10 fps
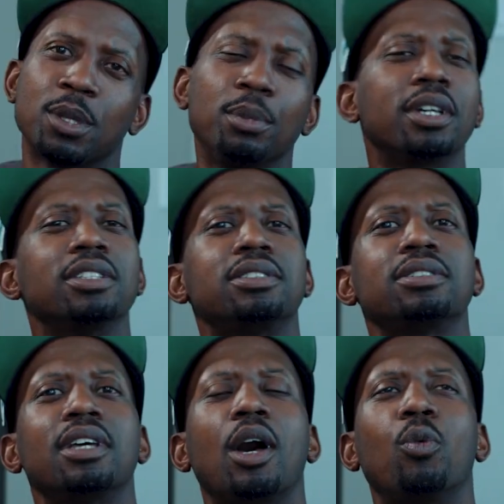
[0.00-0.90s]
Because
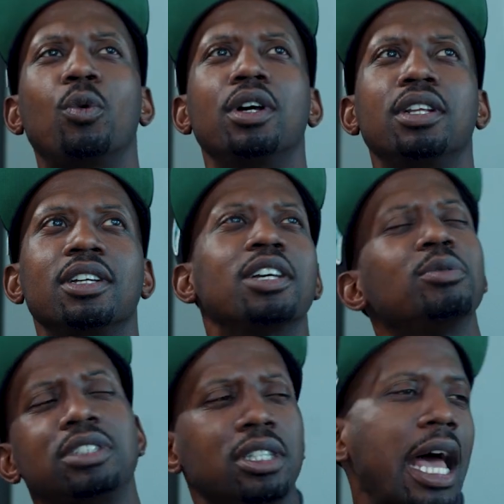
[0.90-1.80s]
I wanted... It
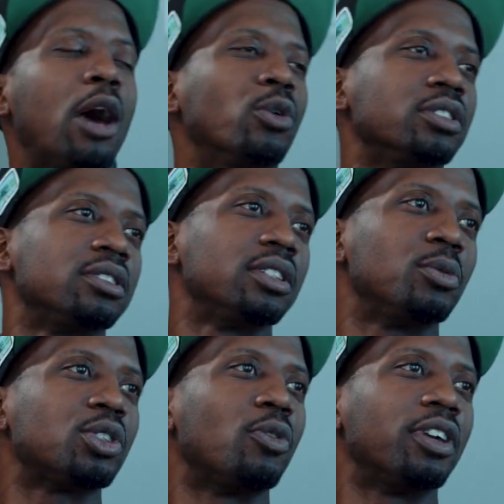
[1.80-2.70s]
was the hours. It
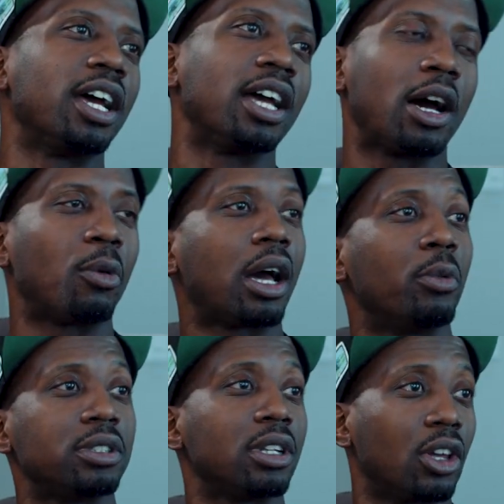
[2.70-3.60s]
was overnight. I
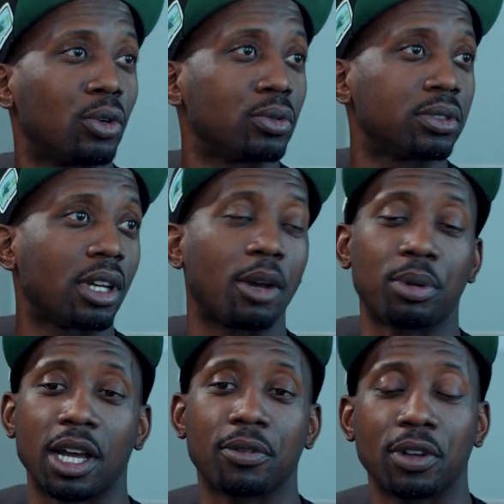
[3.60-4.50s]
went to Lowe's. I
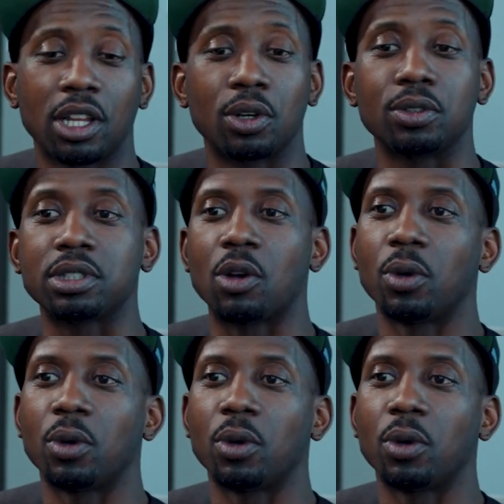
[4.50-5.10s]
applied for Lowe's. I